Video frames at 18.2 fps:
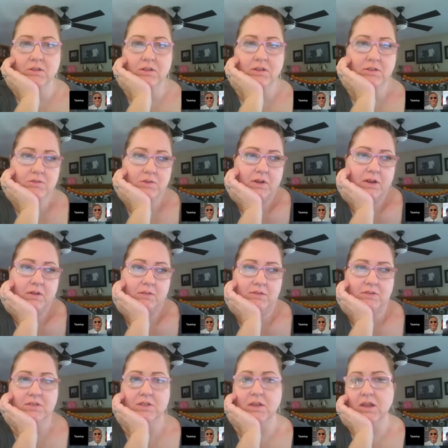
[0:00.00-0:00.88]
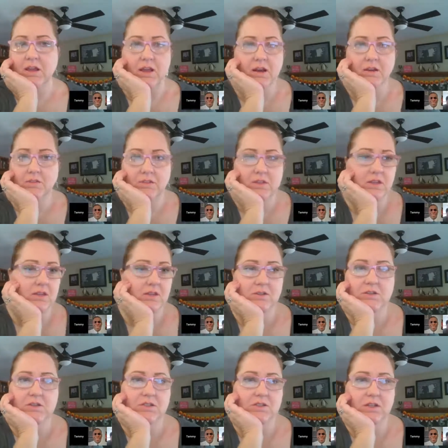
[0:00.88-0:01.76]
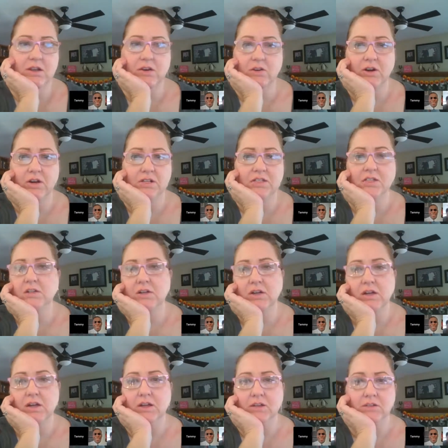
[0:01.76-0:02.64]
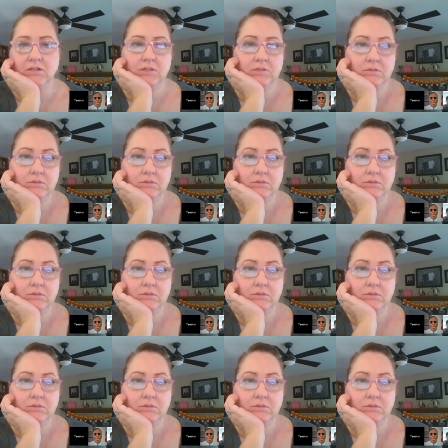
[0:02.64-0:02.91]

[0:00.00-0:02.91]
that's what I was saying. I don't think there's a set criteria,